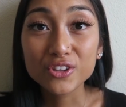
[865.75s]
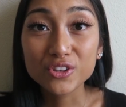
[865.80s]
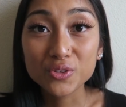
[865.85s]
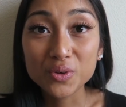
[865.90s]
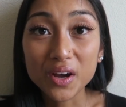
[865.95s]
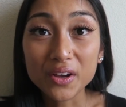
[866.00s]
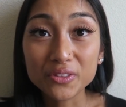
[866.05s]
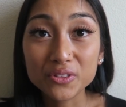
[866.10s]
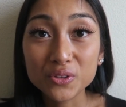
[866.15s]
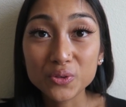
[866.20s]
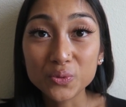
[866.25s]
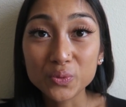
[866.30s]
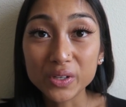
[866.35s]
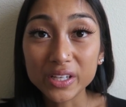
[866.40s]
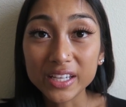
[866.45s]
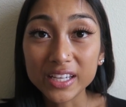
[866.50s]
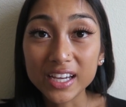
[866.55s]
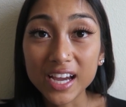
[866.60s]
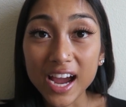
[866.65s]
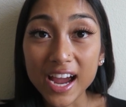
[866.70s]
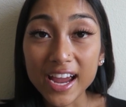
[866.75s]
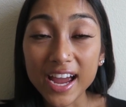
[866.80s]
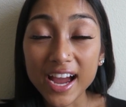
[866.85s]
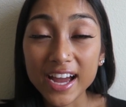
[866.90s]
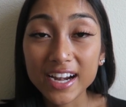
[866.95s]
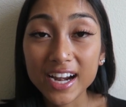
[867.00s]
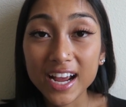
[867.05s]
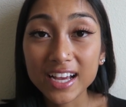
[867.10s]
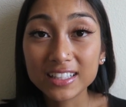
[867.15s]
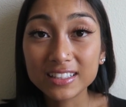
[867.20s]
throughout the week I
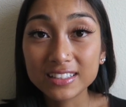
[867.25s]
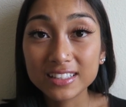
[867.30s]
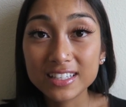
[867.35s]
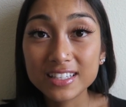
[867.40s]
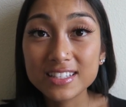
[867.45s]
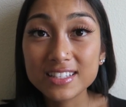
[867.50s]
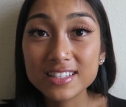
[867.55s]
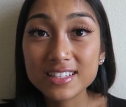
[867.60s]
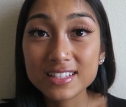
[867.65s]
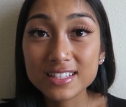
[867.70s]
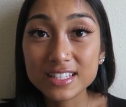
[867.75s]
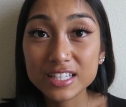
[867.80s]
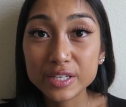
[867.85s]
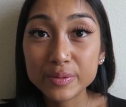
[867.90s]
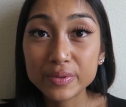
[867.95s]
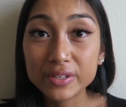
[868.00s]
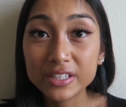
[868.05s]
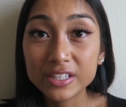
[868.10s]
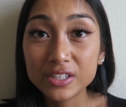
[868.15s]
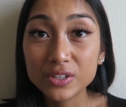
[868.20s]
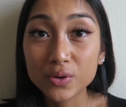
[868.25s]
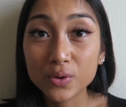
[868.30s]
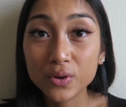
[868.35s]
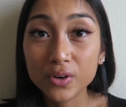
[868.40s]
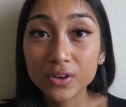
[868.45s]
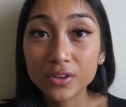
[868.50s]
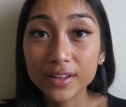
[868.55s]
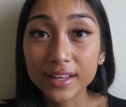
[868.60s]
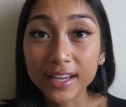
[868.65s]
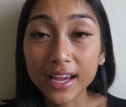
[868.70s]
had at least CBD
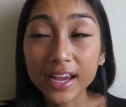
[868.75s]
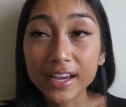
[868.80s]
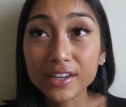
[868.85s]
oil like